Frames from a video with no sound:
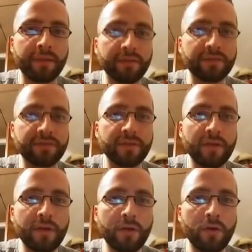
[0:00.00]
That's good.
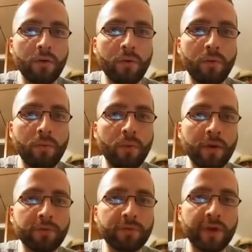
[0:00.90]
Now open some more.
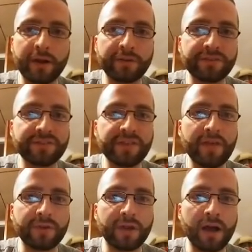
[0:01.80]
1 rare,
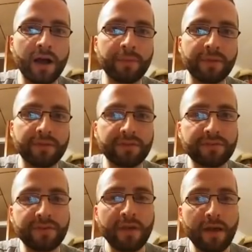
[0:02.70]
7
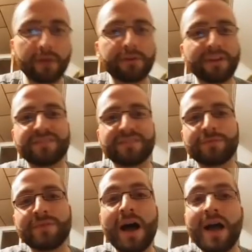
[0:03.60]
commons. Alright, so
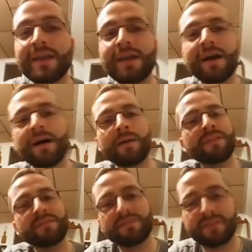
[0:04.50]
9
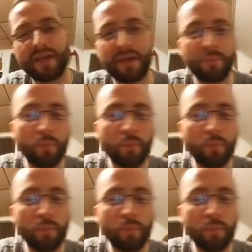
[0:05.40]
commons and